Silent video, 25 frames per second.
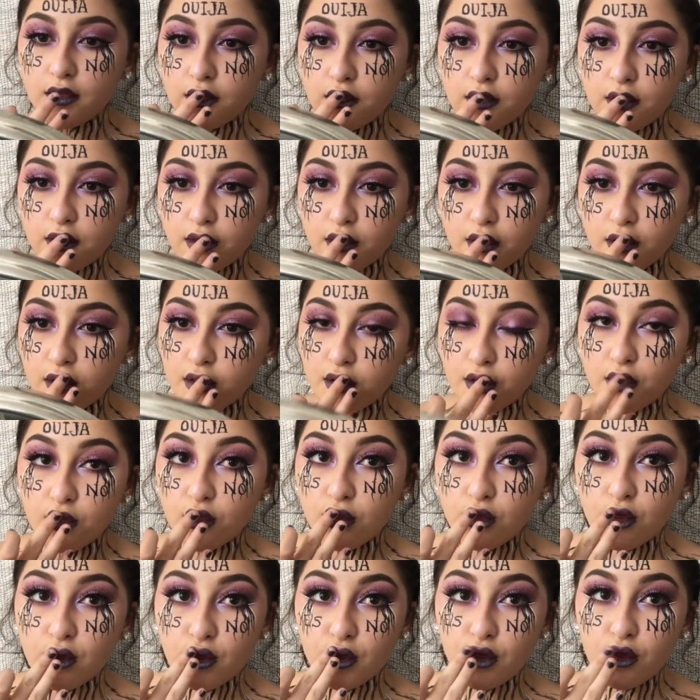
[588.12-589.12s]
eyeshadow,
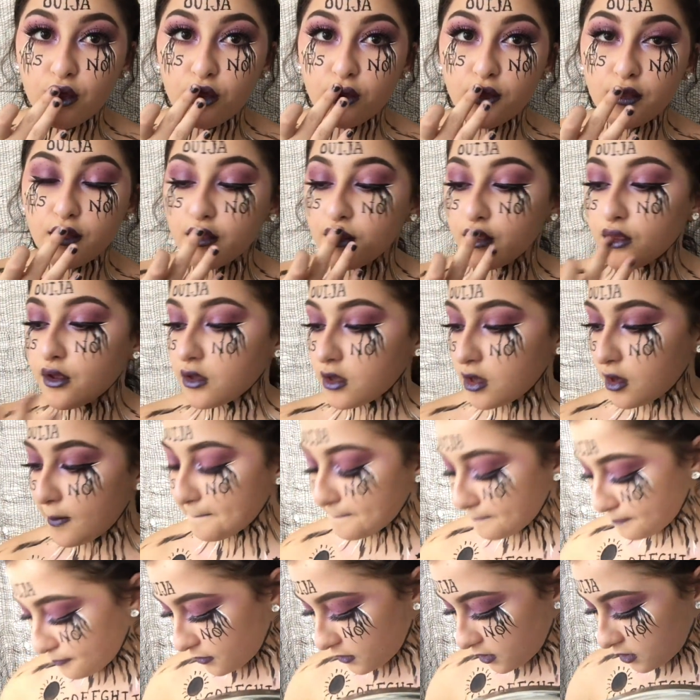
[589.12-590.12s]
and I just
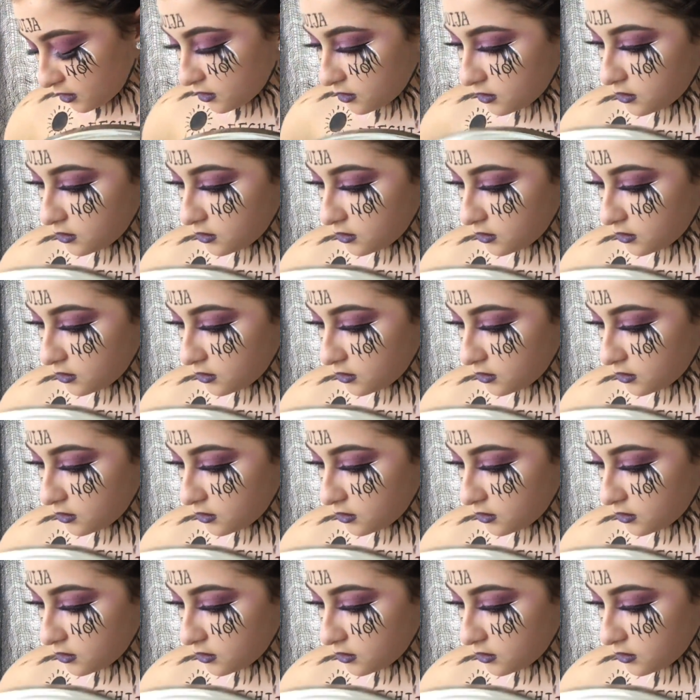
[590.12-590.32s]
put it in the